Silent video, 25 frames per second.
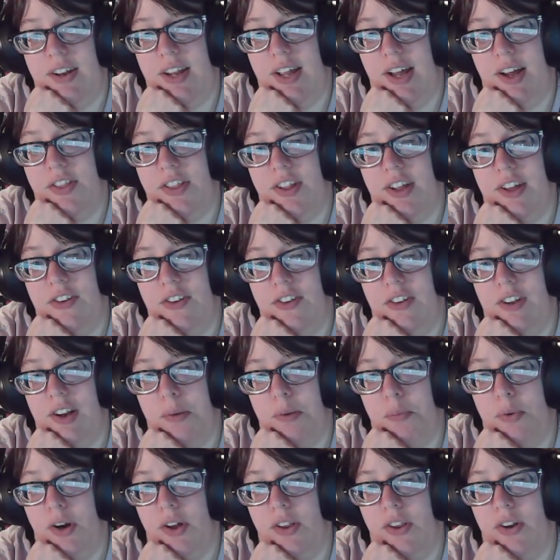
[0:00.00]
out that his little
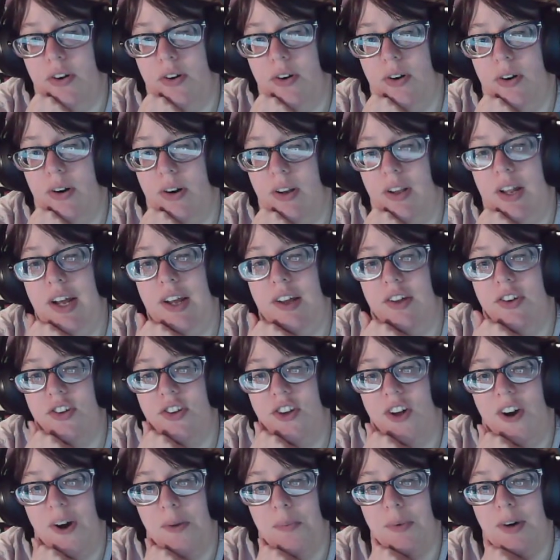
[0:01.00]
brother likes
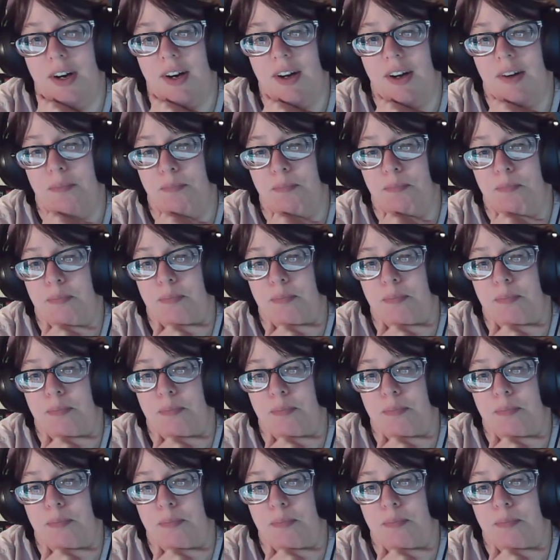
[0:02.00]
Soba